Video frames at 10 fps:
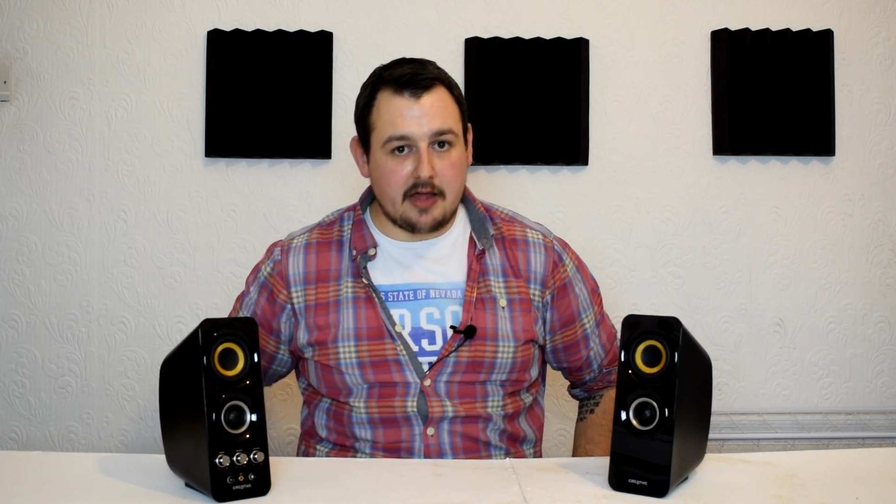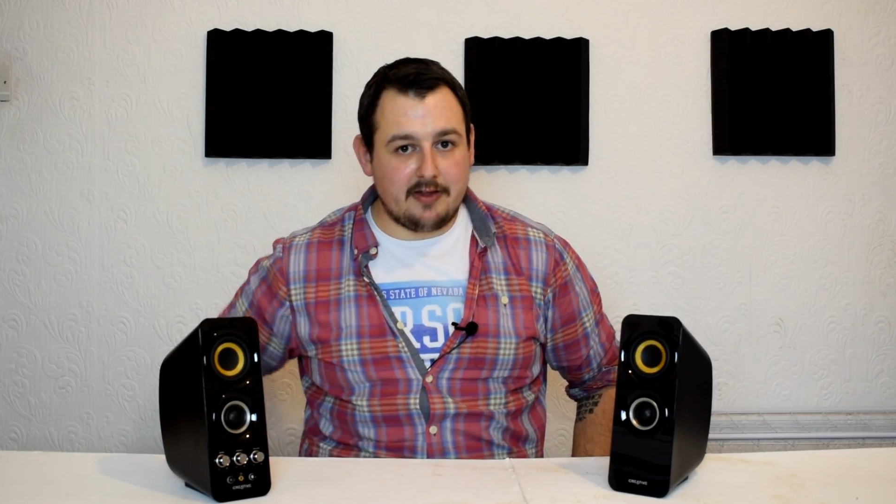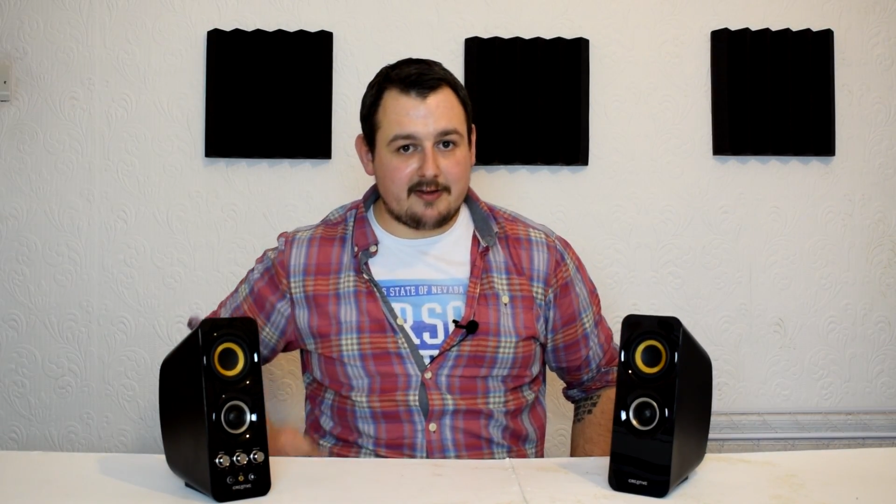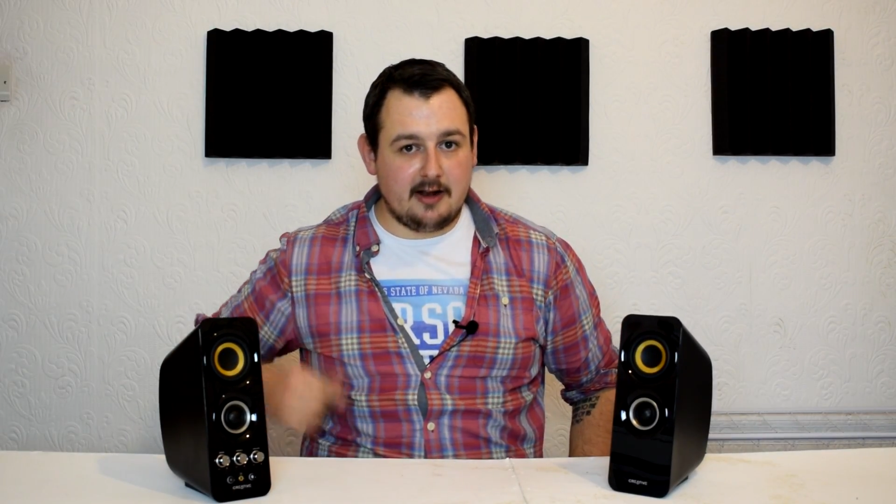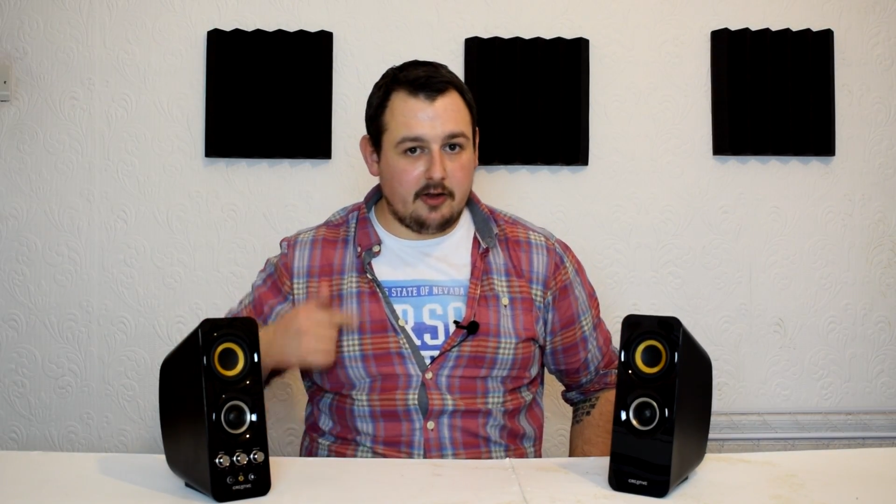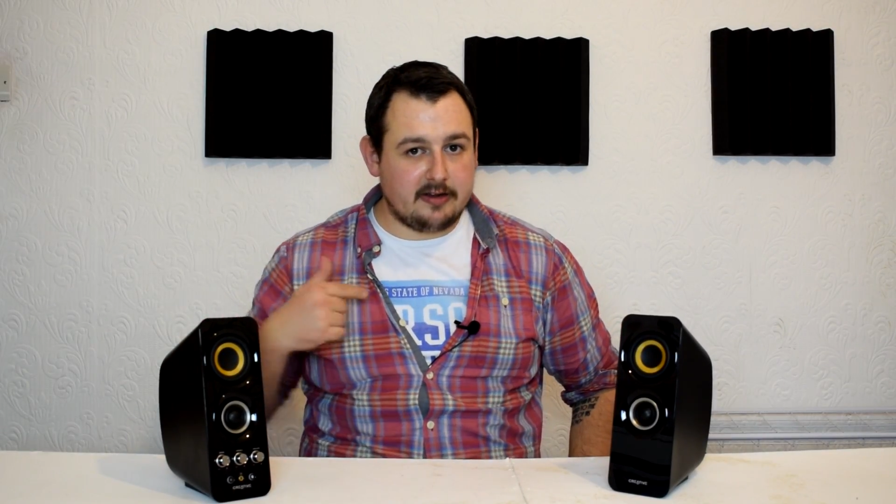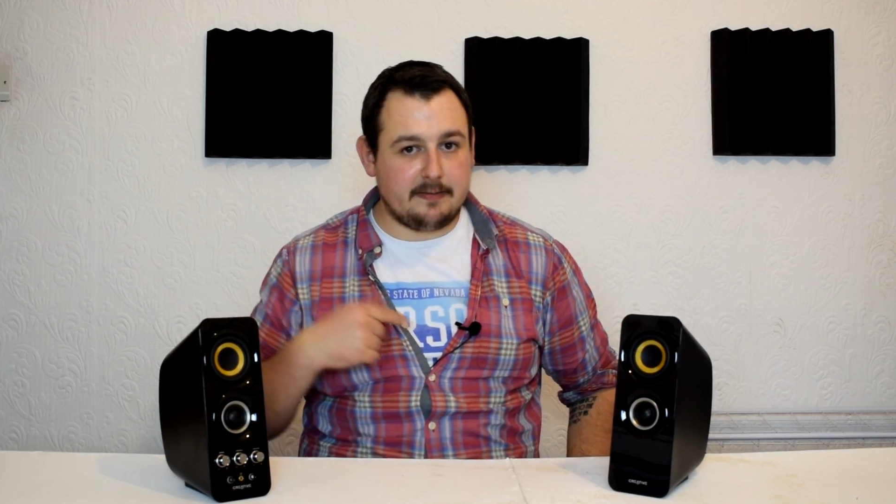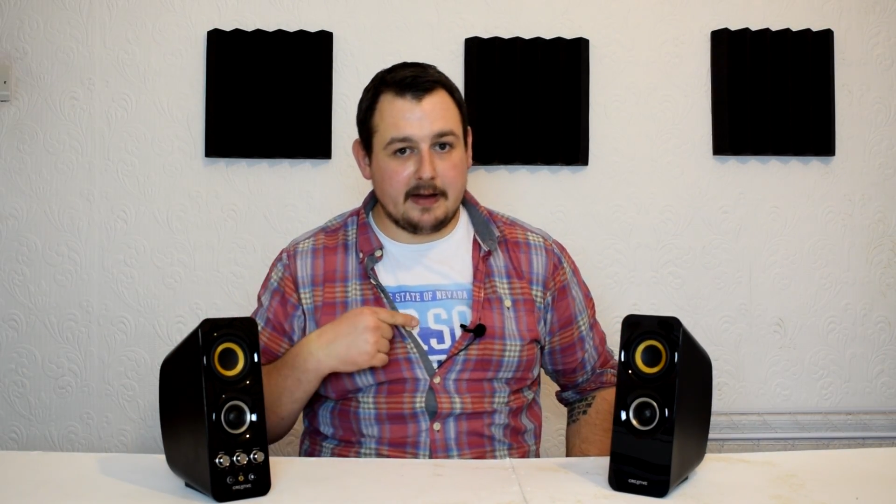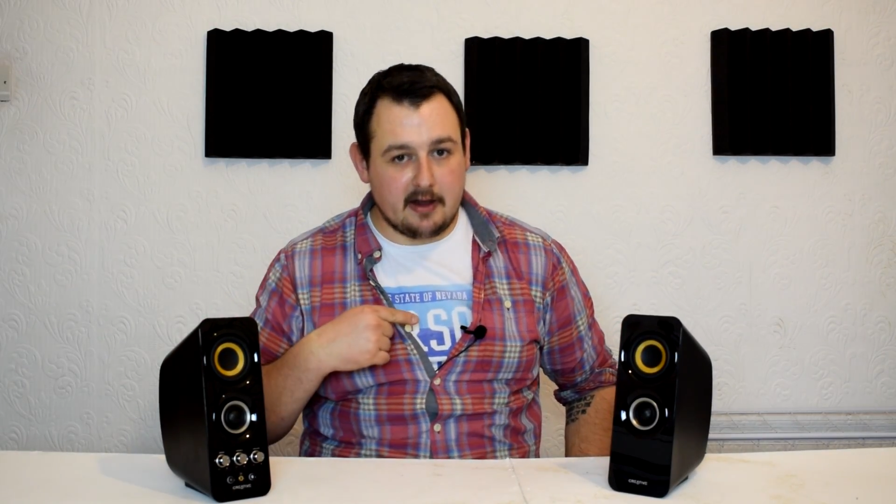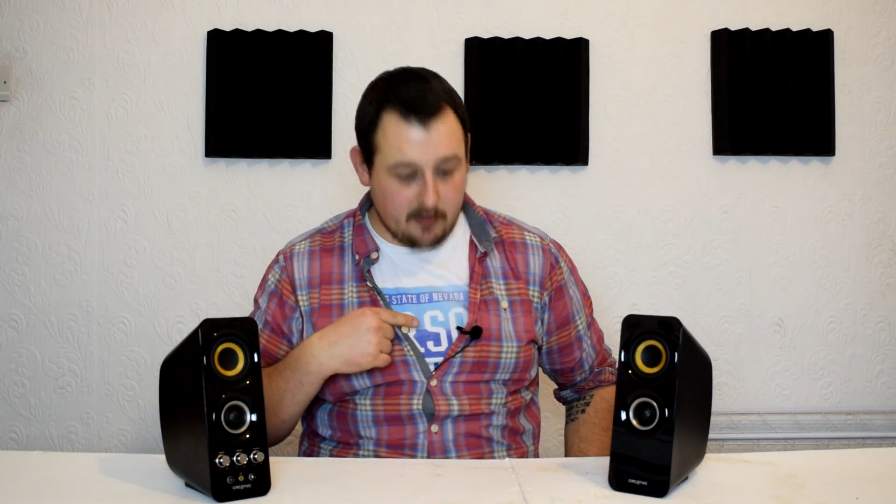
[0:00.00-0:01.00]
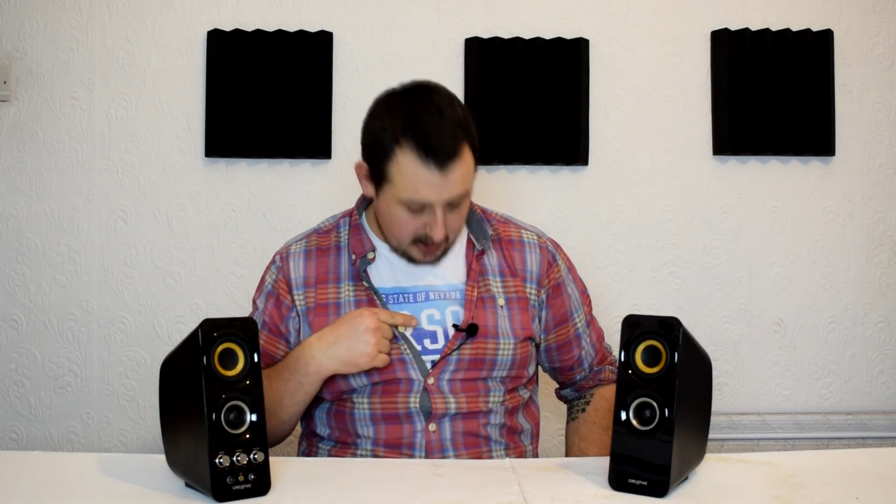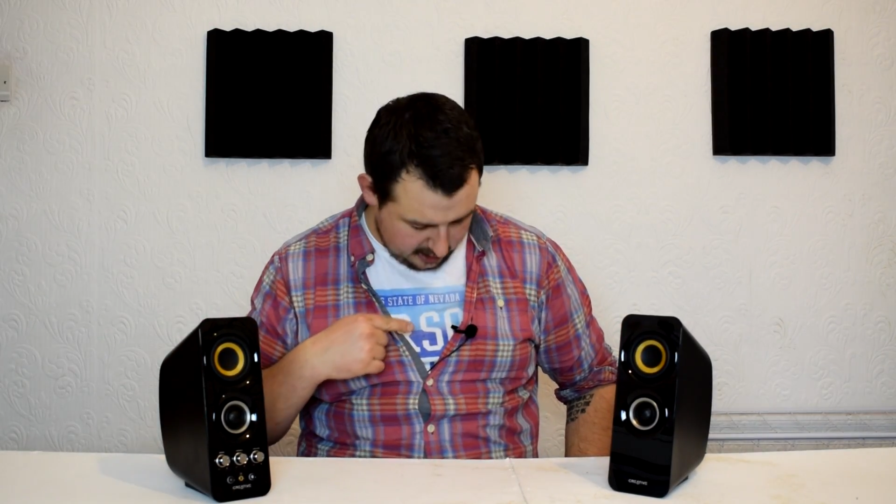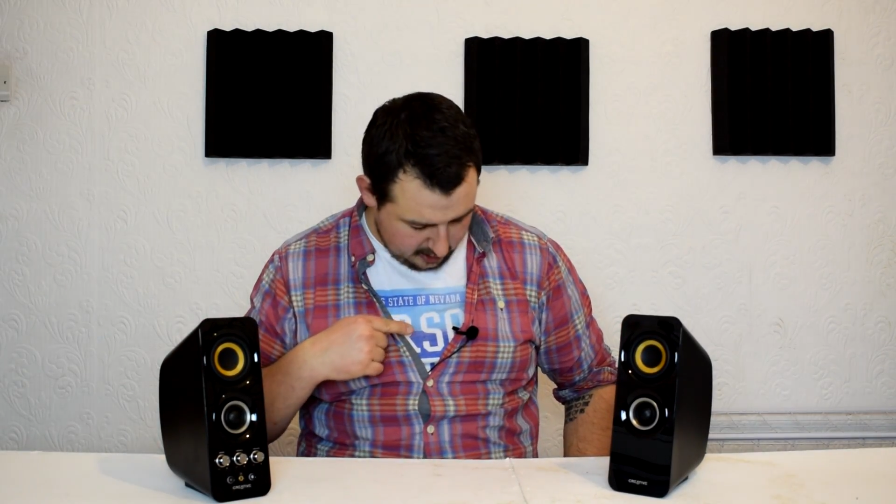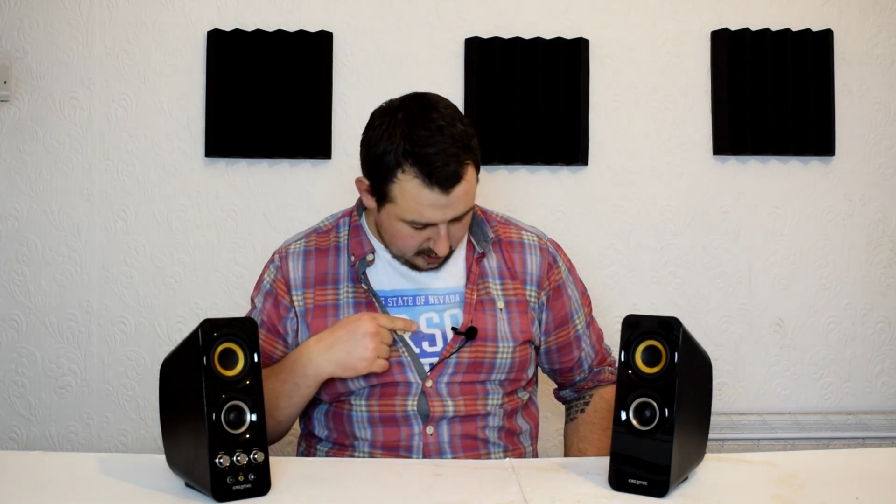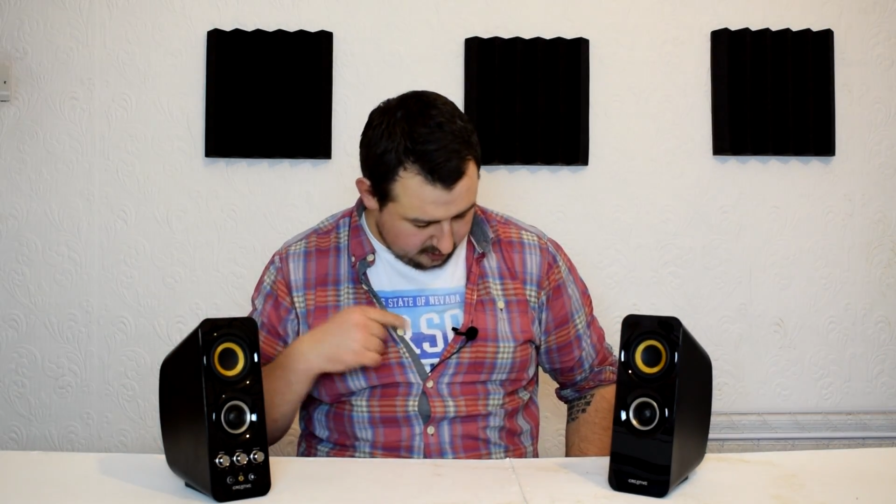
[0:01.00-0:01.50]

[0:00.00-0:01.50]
and this little speaker right here